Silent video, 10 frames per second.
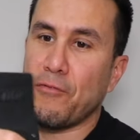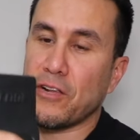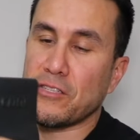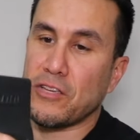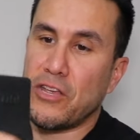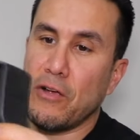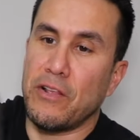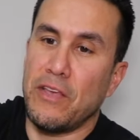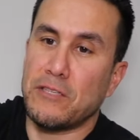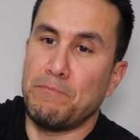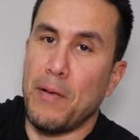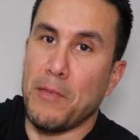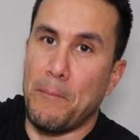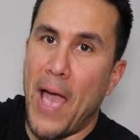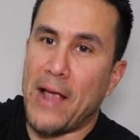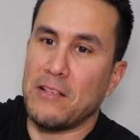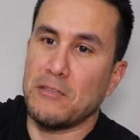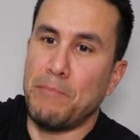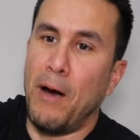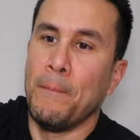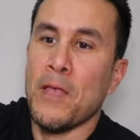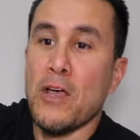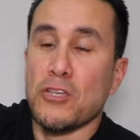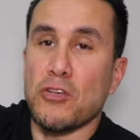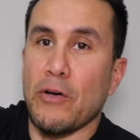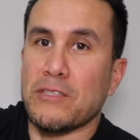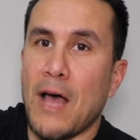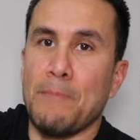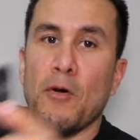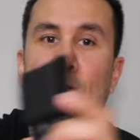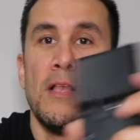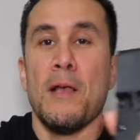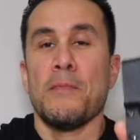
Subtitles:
for, to secure to the back of this belt so it's not moved.